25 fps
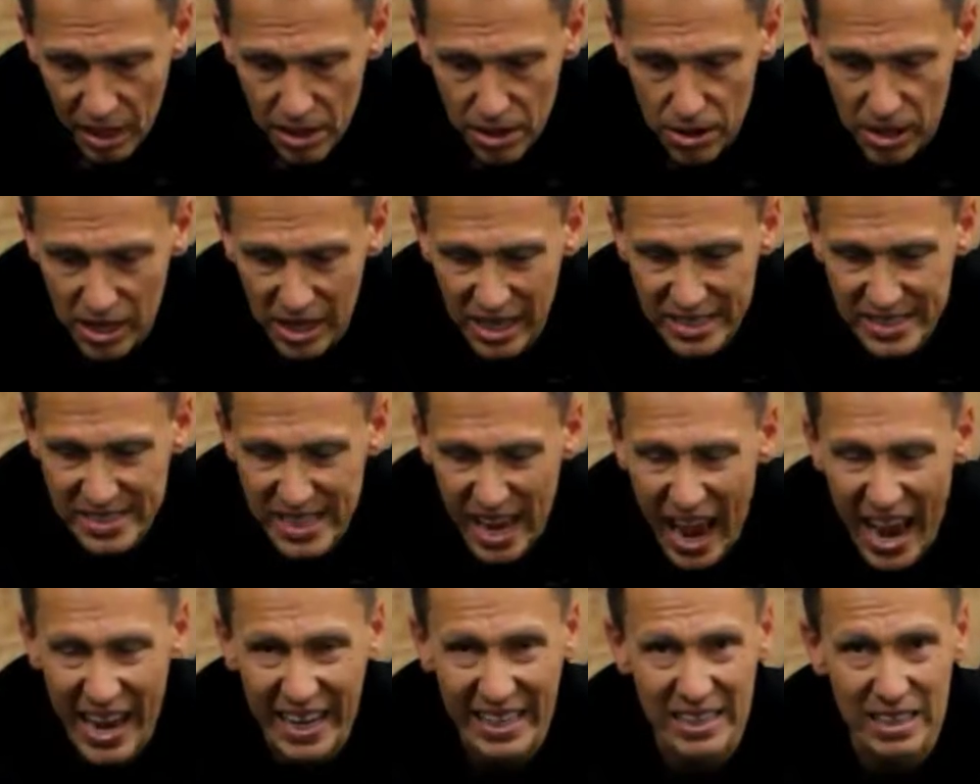you're going to
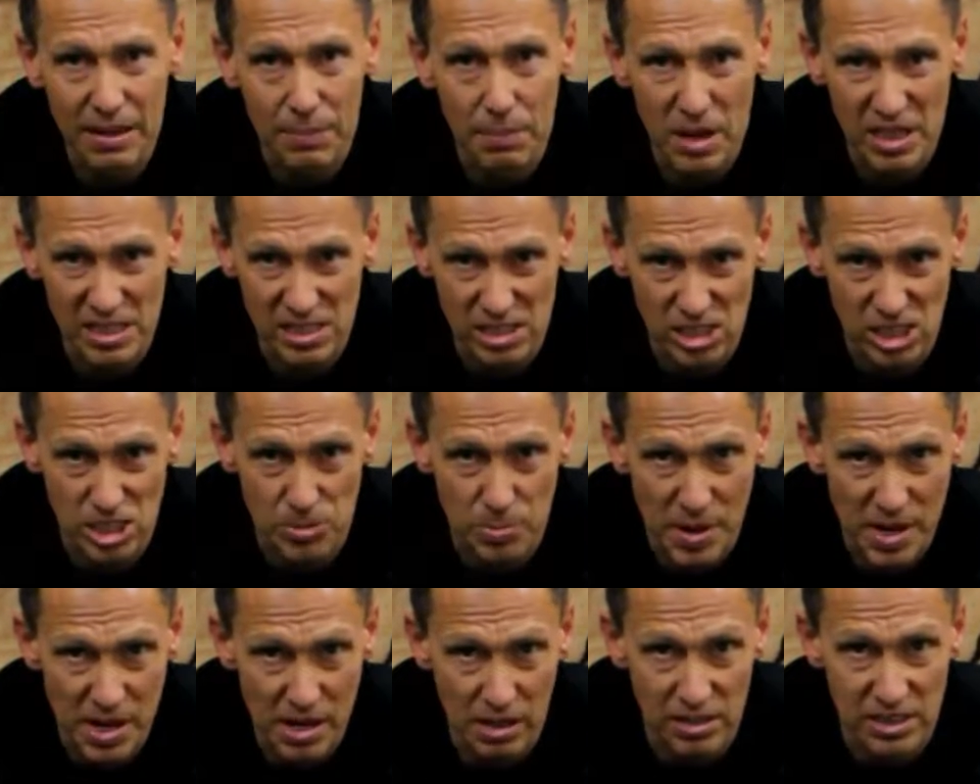tighten the muscle
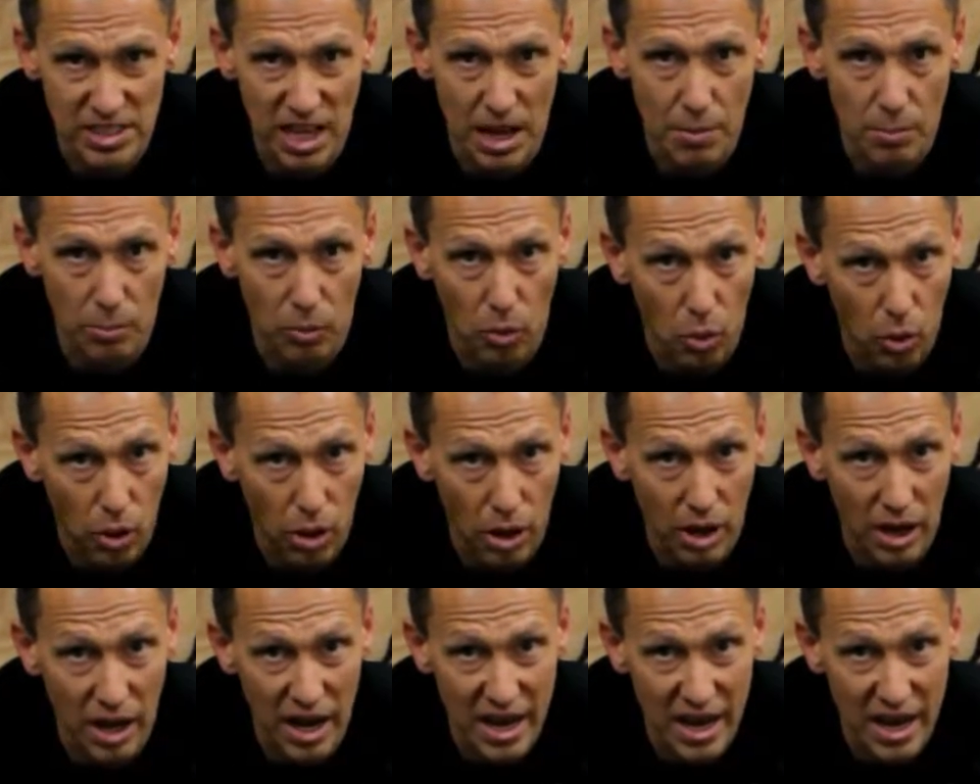spindles up more,